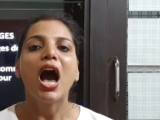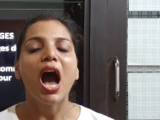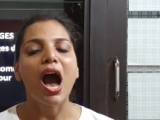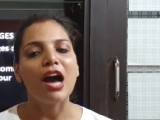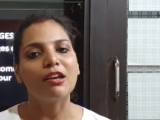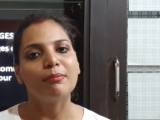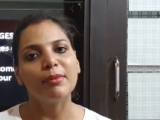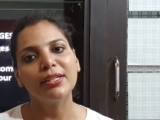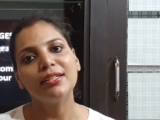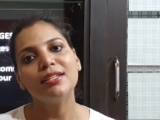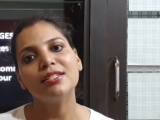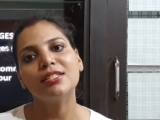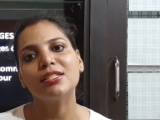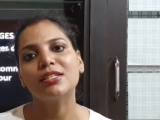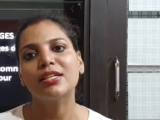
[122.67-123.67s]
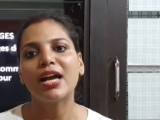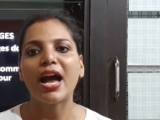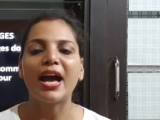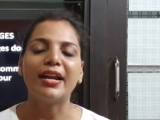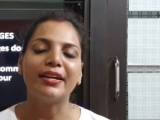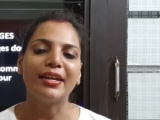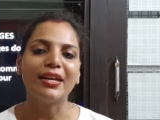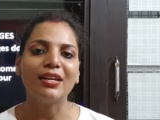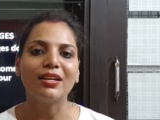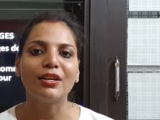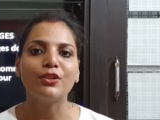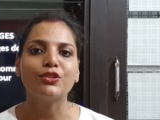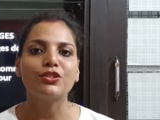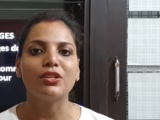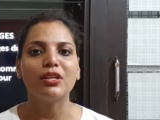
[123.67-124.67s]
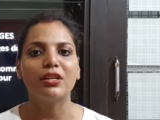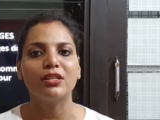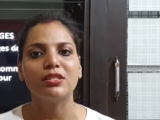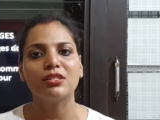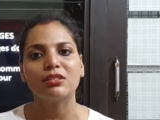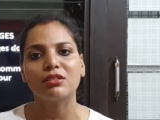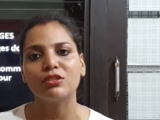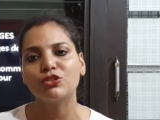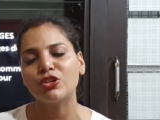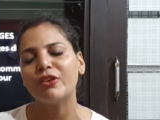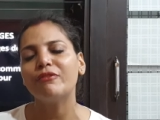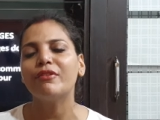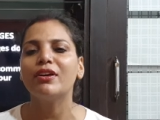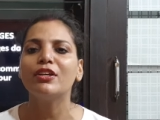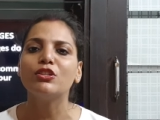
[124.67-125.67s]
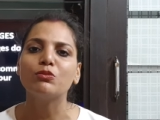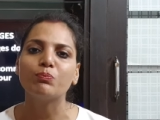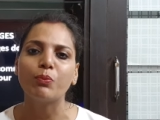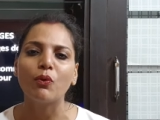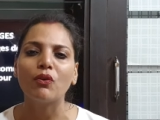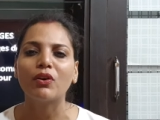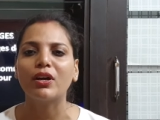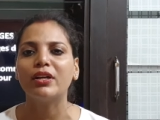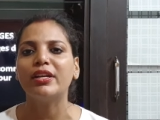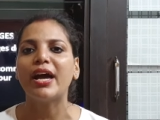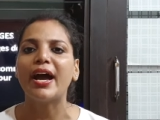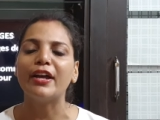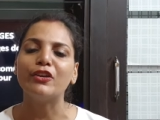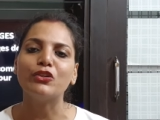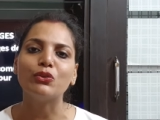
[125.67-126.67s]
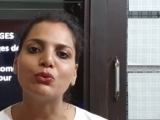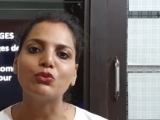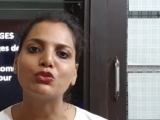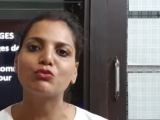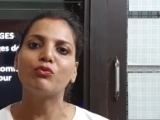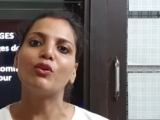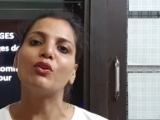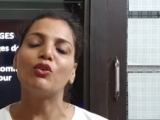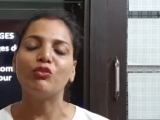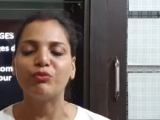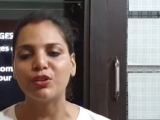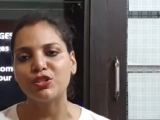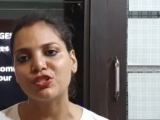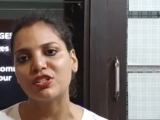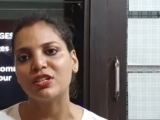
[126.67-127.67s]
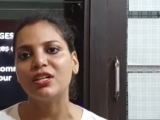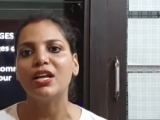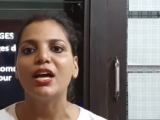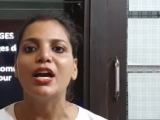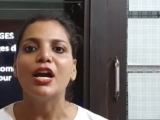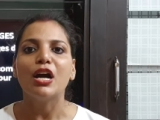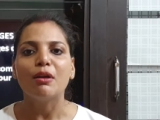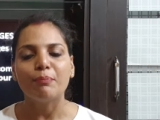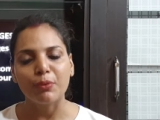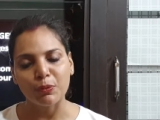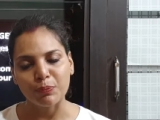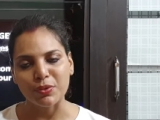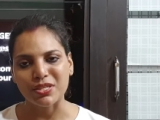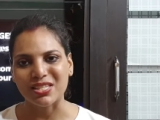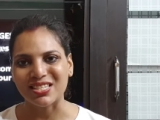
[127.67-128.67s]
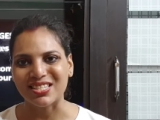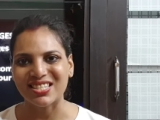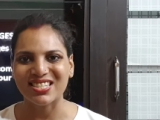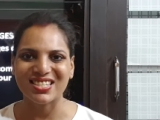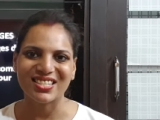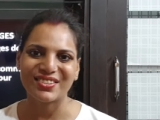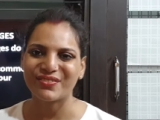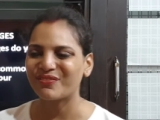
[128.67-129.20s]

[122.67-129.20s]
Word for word: our mother tongue and English is generally spoken and used for official purposes.